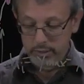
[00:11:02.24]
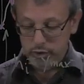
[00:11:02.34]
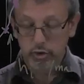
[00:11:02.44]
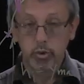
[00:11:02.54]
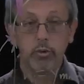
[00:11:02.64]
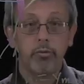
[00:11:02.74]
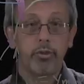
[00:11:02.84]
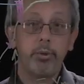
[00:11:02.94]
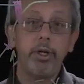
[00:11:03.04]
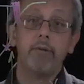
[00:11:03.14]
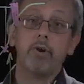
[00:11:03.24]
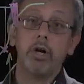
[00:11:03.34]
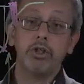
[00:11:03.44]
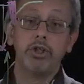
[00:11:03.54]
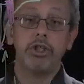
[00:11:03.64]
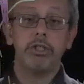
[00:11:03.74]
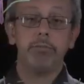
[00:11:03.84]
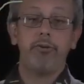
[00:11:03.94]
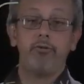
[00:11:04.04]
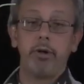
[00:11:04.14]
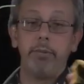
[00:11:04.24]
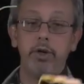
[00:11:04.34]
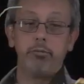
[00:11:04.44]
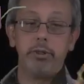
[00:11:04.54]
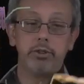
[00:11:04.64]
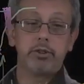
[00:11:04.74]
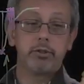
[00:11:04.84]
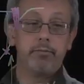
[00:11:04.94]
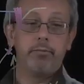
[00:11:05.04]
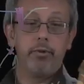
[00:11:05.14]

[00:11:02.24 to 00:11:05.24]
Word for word: two of three of our geometric measurements